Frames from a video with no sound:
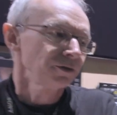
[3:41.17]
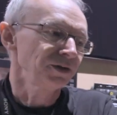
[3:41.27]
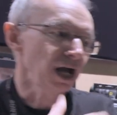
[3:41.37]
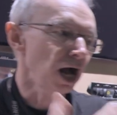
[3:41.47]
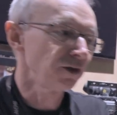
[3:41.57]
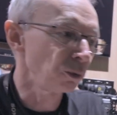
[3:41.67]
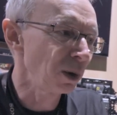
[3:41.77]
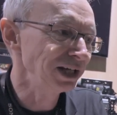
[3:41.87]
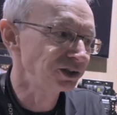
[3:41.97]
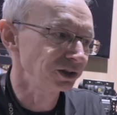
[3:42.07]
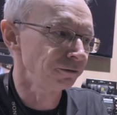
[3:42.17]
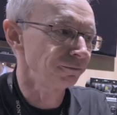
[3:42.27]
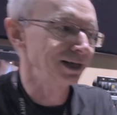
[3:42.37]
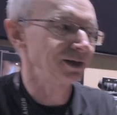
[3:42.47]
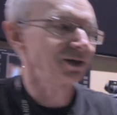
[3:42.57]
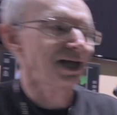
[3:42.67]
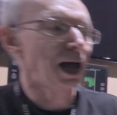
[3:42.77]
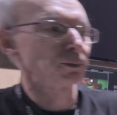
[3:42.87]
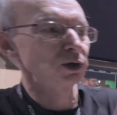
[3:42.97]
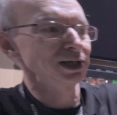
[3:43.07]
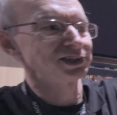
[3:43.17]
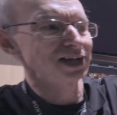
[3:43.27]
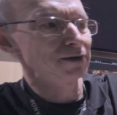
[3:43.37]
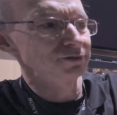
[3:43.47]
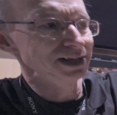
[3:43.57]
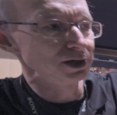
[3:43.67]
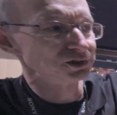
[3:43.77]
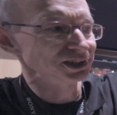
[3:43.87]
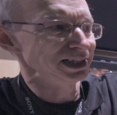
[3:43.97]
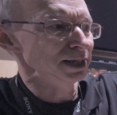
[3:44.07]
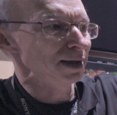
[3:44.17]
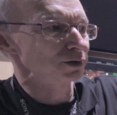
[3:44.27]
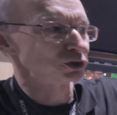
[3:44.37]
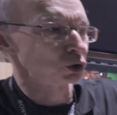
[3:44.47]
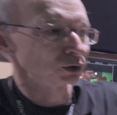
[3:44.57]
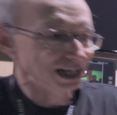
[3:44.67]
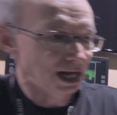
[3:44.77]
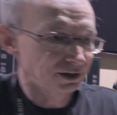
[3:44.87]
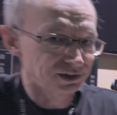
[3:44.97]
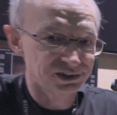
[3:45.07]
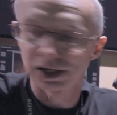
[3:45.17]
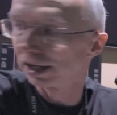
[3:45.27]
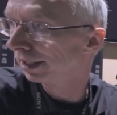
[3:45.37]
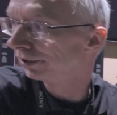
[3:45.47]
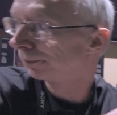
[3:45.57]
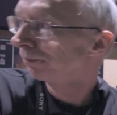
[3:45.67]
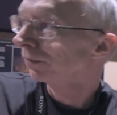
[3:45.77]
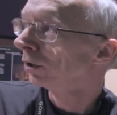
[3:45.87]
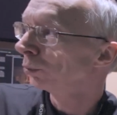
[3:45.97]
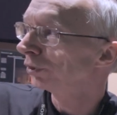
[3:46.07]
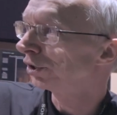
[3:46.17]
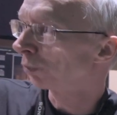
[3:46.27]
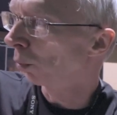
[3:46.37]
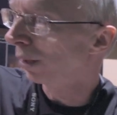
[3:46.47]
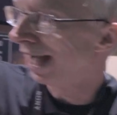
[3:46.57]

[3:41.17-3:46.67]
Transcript: The other way to configure the camera is to have the LCD mounted on the other side, which is what we